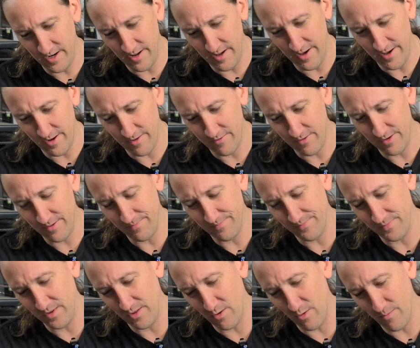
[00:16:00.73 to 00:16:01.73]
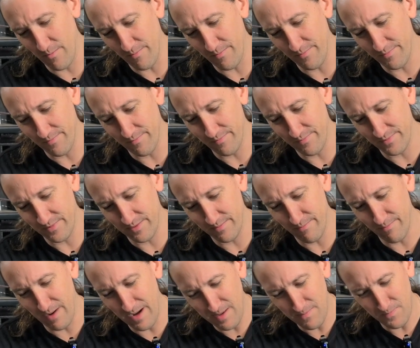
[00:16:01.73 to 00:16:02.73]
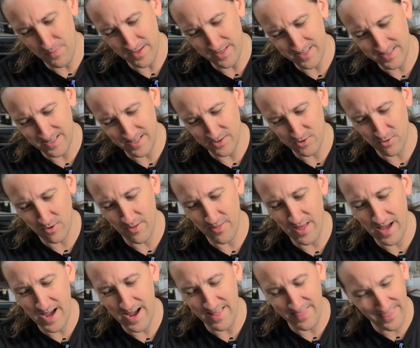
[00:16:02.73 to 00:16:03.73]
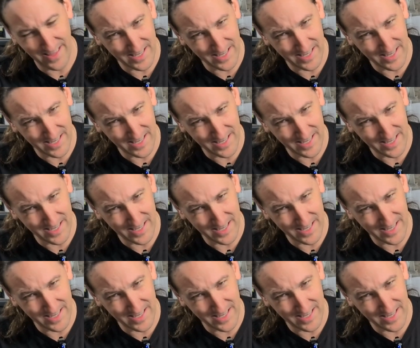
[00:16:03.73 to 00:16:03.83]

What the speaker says: running in and out of it, and there might be a sensor on